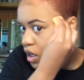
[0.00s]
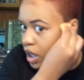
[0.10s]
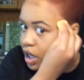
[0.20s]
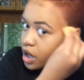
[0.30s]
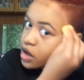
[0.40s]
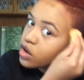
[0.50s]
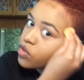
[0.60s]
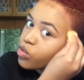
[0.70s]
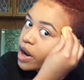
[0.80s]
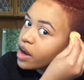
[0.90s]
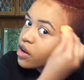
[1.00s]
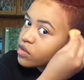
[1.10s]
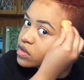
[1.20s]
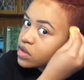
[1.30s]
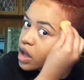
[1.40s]
and
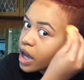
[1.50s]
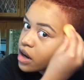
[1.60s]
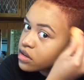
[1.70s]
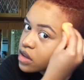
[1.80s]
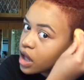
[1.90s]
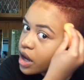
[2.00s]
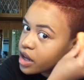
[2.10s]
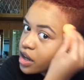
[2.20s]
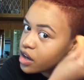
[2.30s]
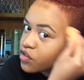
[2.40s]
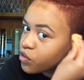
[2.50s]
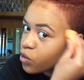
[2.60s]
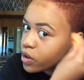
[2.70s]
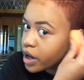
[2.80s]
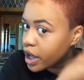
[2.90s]
around the hairline and
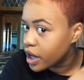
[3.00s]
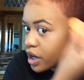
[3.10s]
forehead.